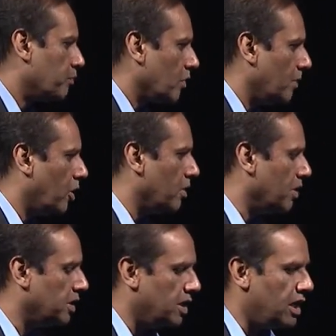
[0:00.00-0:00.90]
About a
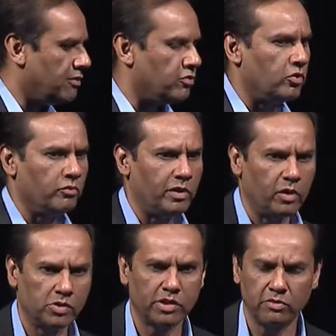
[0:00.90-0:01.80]
month and a half ago, we
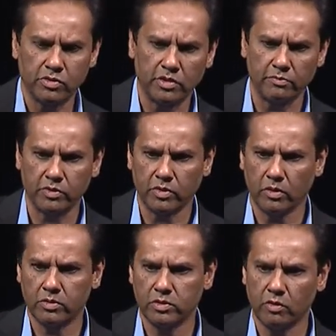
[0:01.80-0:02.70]
launched our service
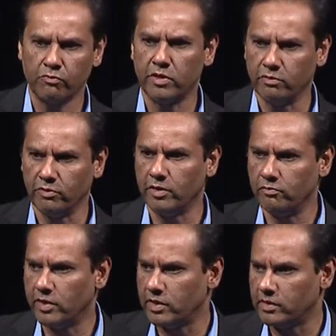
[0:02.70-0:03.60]
called Software Defined
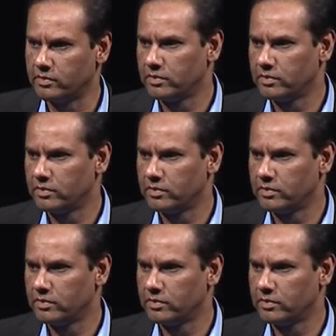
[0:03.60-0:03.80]
WAN,